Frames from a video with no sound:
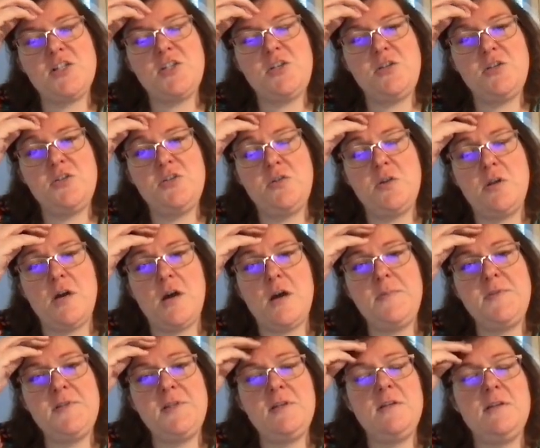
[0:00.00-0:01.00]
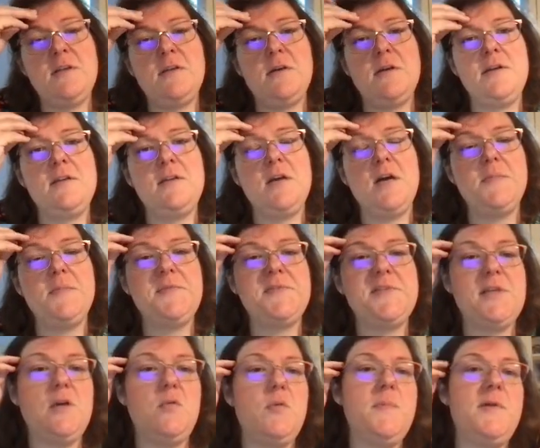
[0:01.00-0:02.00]
you can do an opt-in, and the
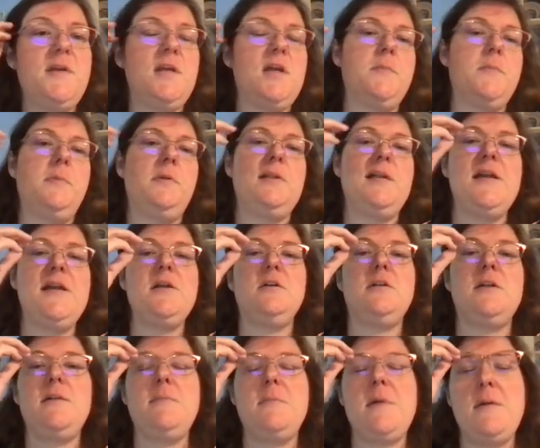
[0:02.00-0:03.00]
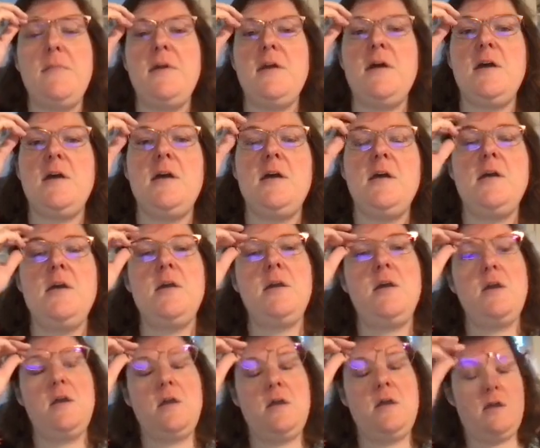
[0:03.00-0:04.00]
upsell will be like a planner, like maybe a
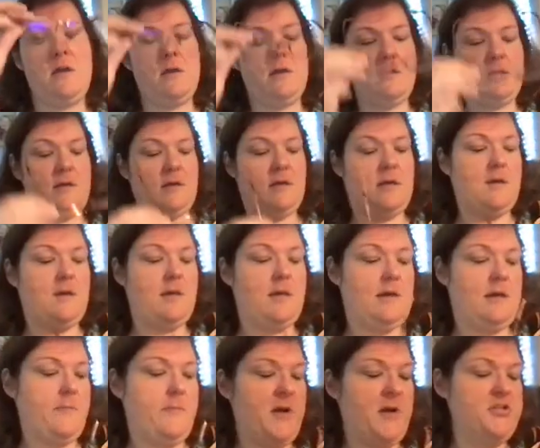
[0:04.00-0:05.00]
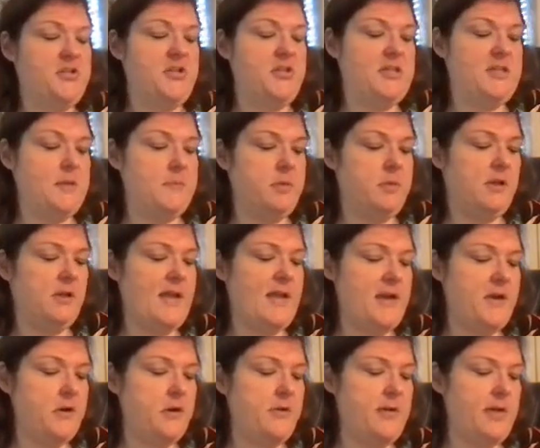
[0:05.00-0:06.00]
budgeting
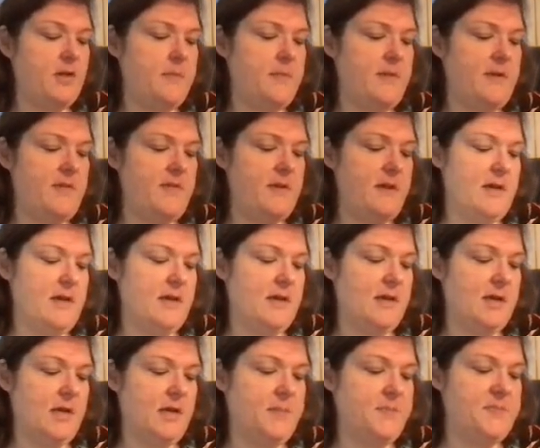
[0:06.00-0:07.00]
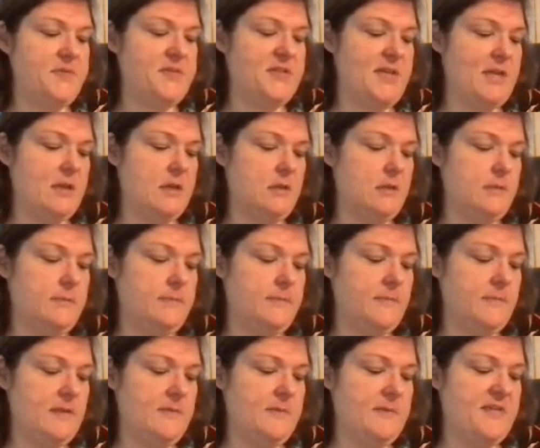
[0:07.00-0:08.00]
planner. That could be the upsell,
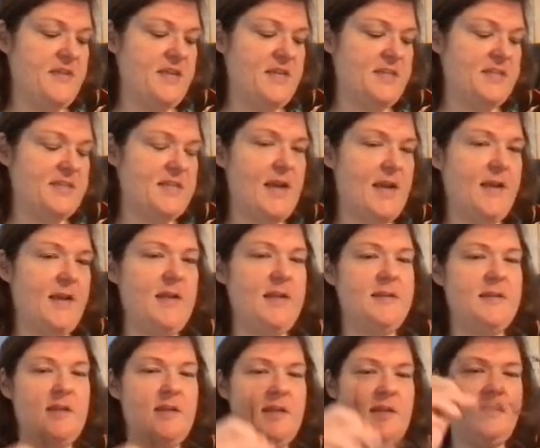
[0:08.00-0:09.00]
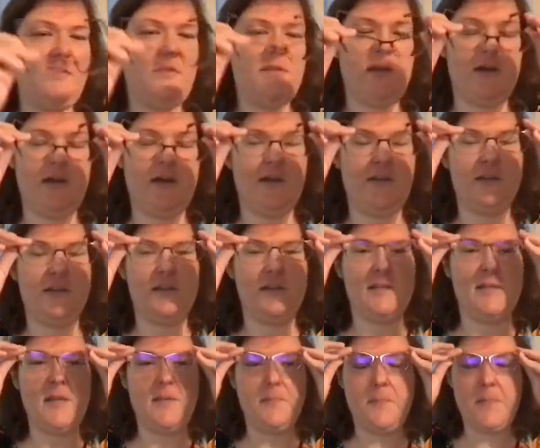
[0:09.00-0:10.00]
but they sign in to get the
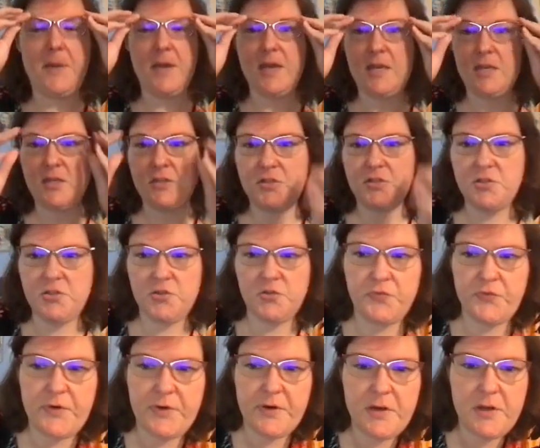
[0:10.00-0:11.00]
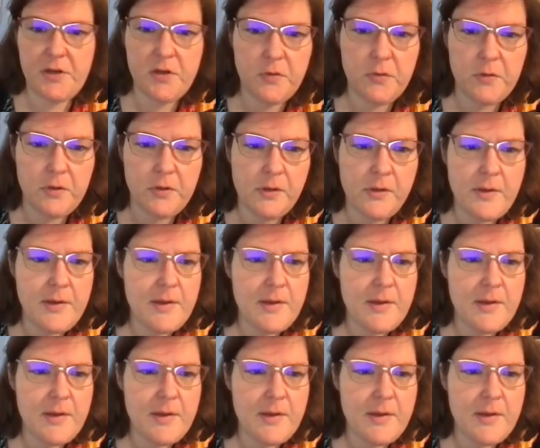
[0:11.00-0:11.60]
tip page. This is very cool.